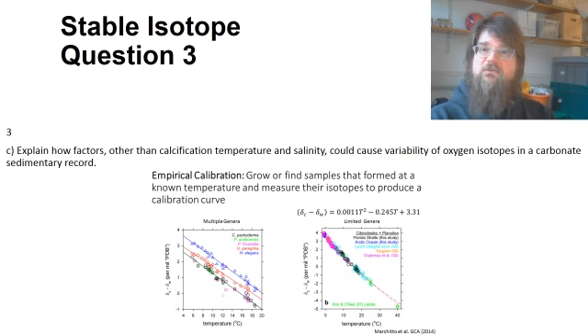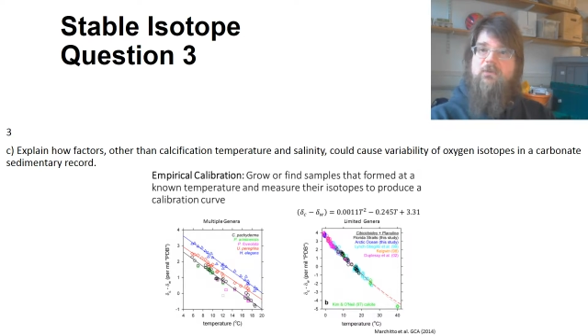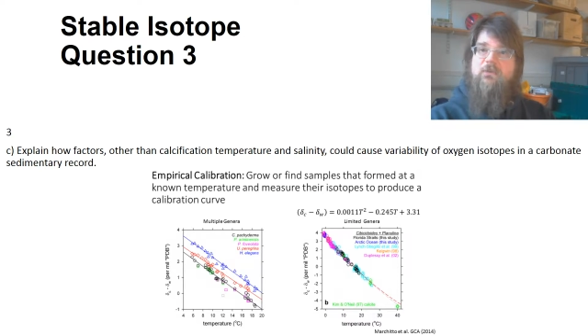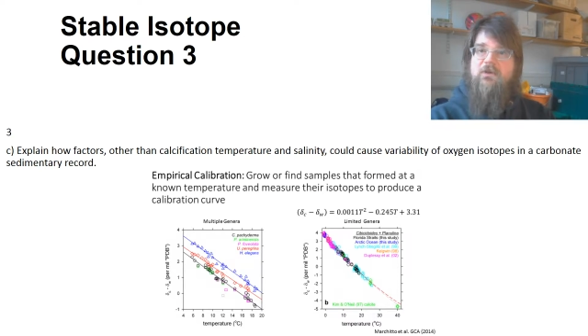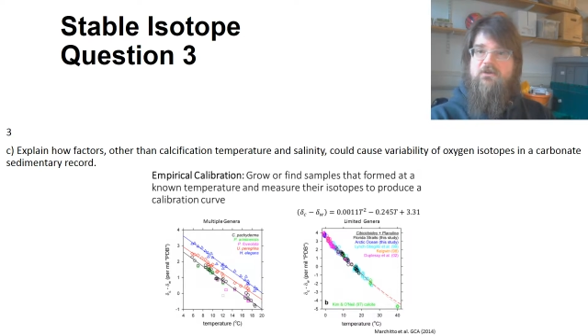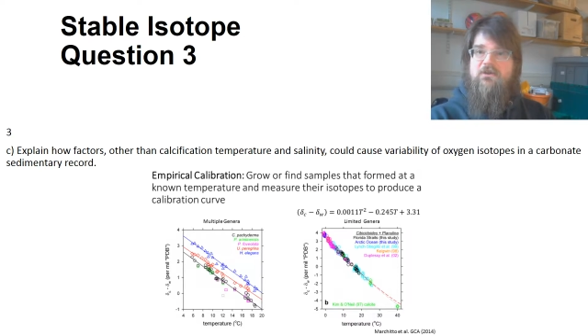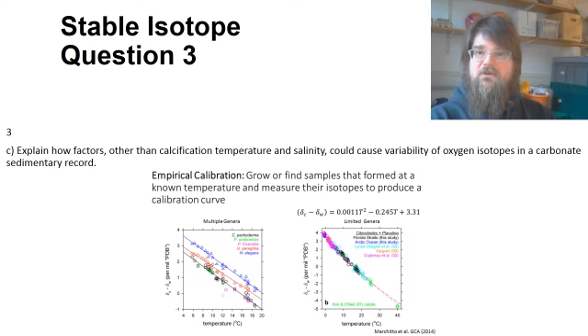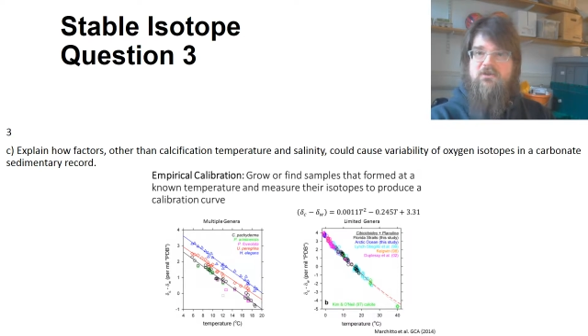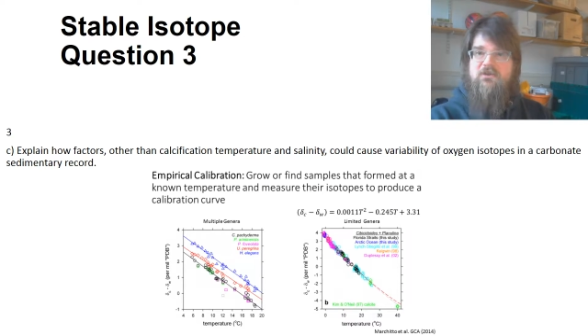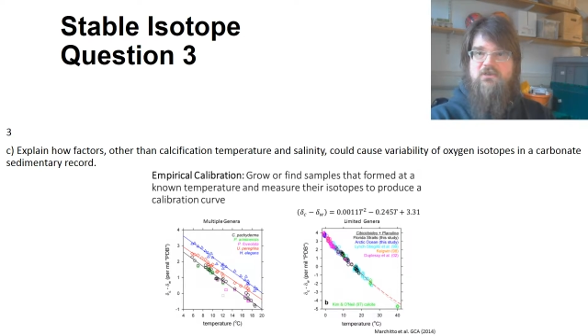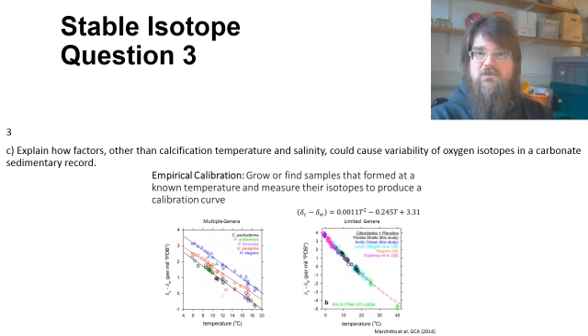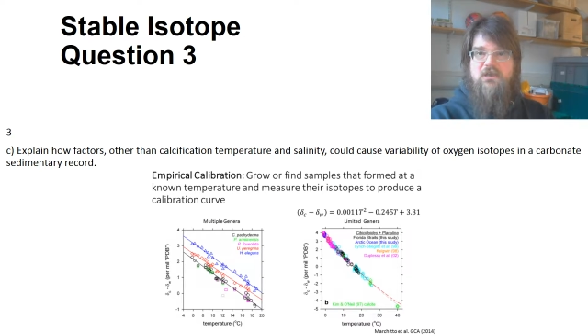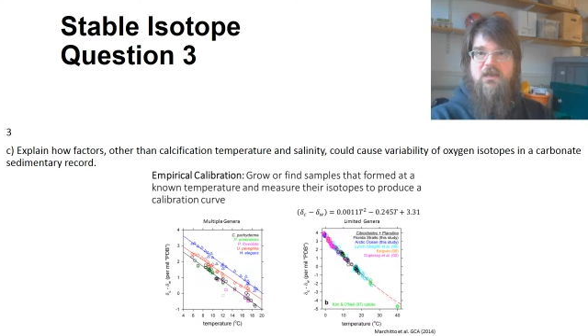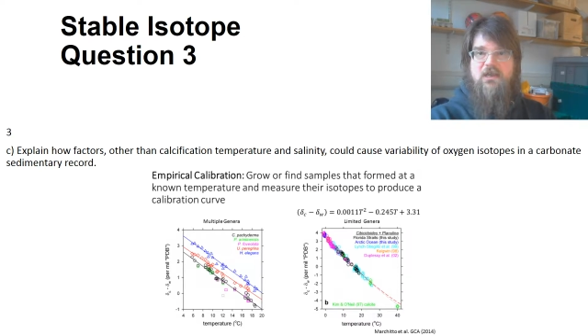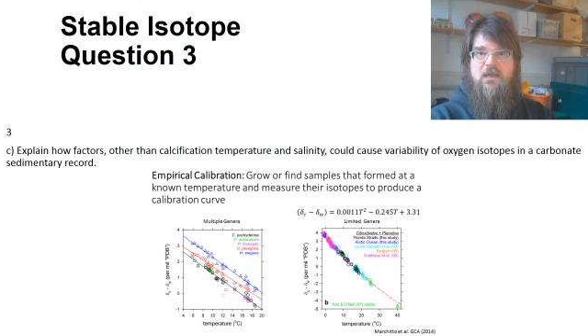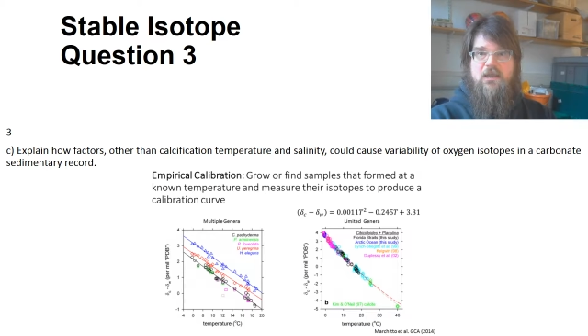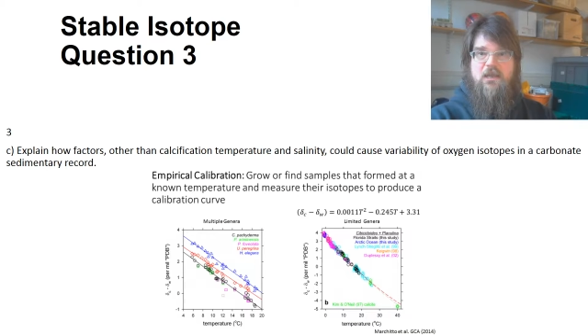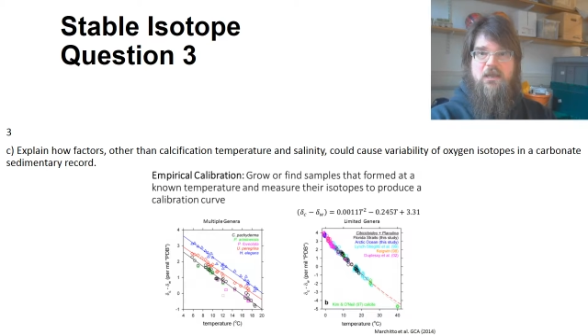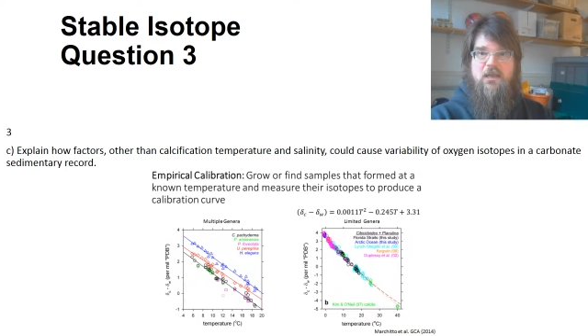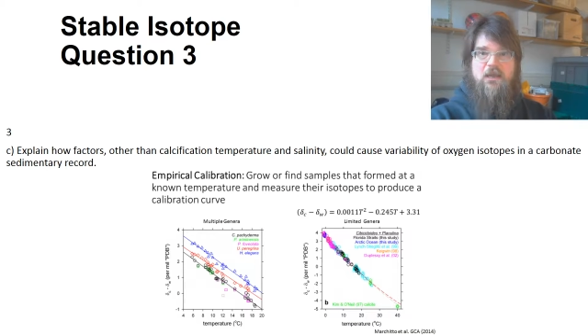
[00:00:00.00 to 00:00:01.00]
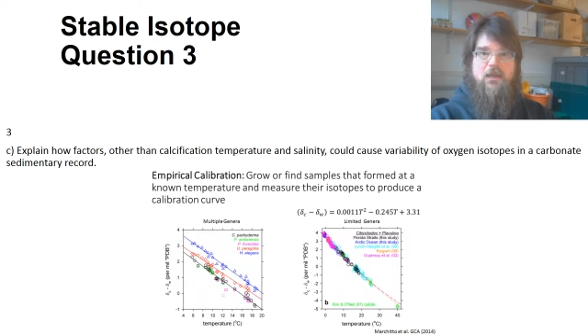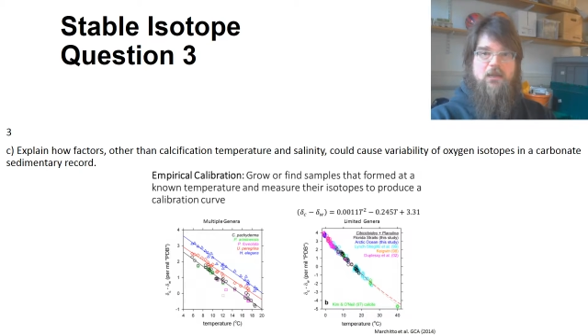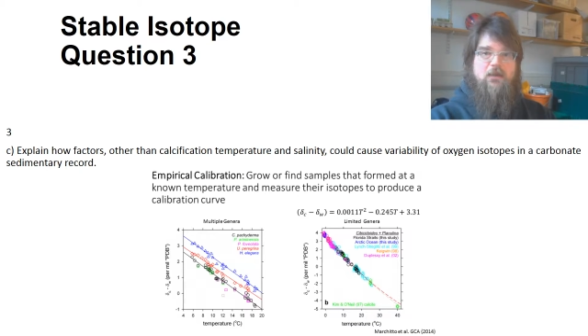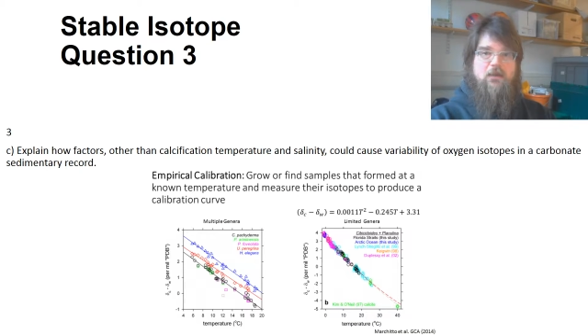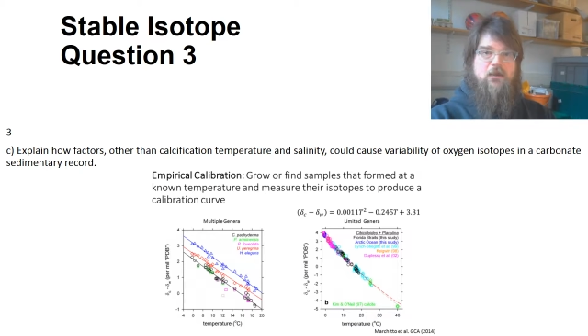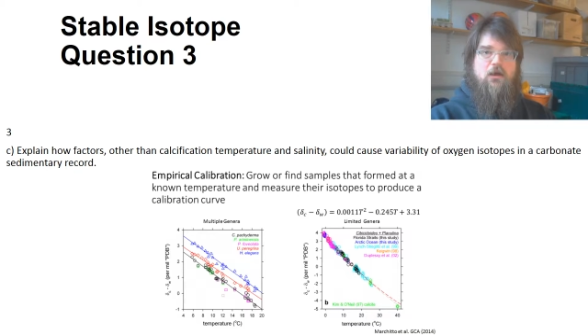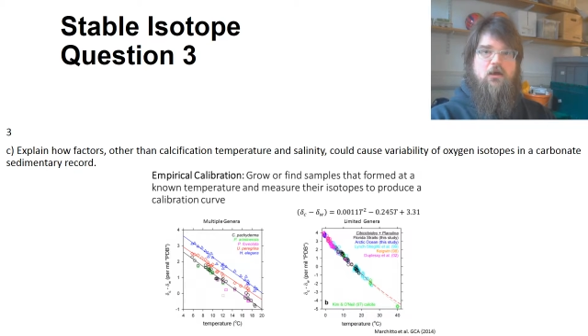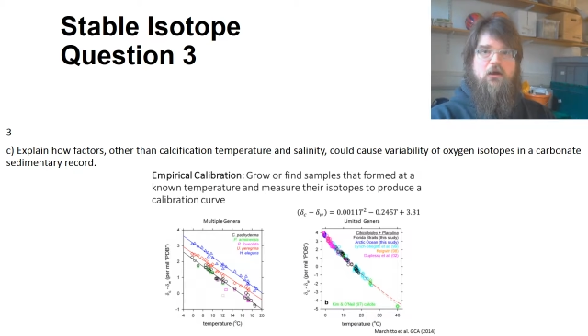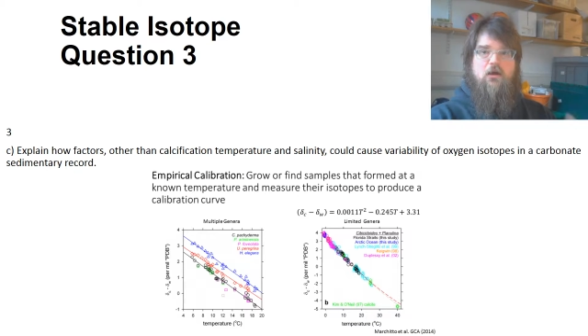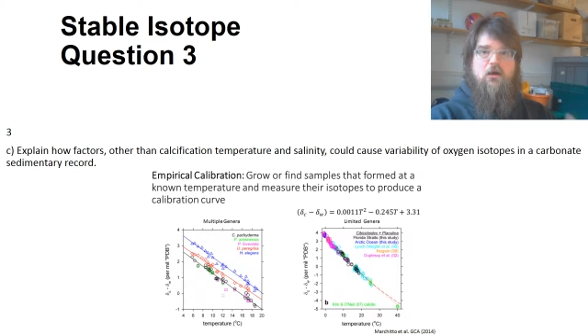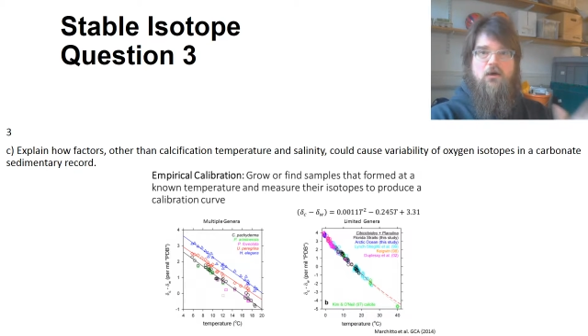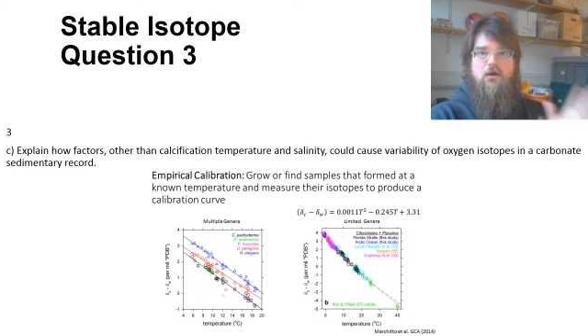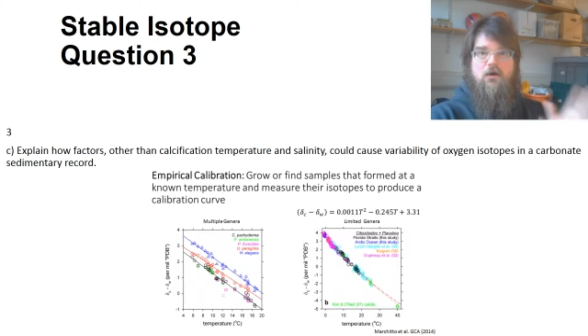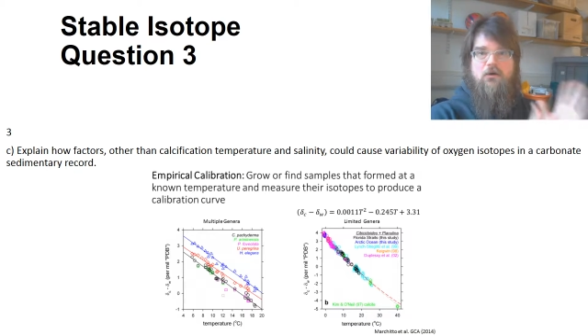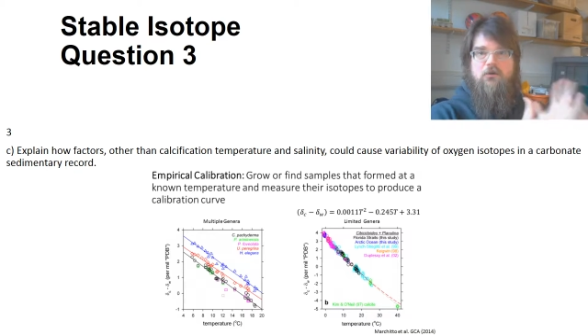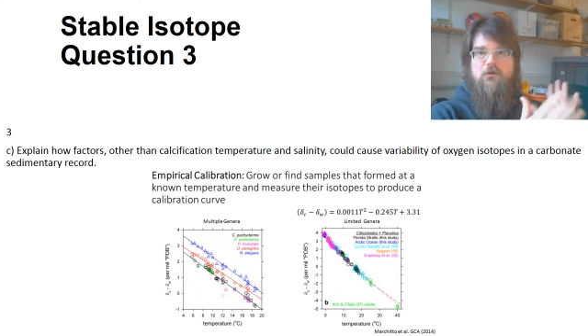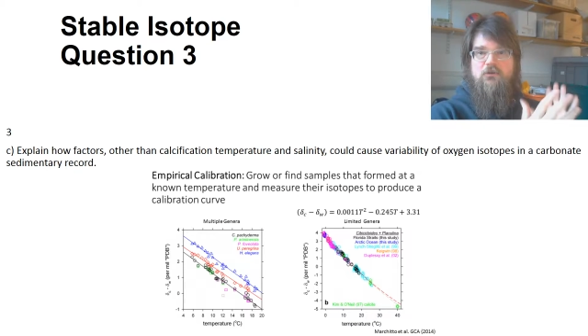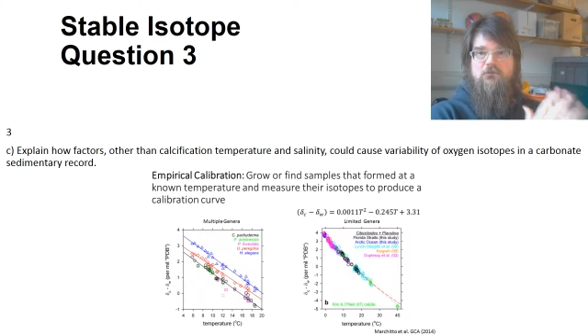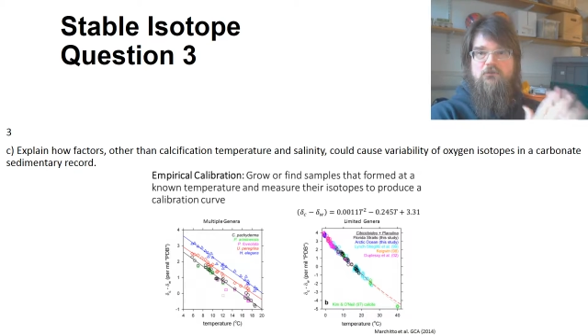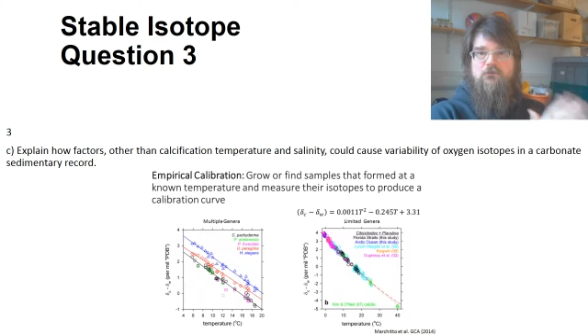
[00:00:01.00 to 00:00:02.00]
abundance in our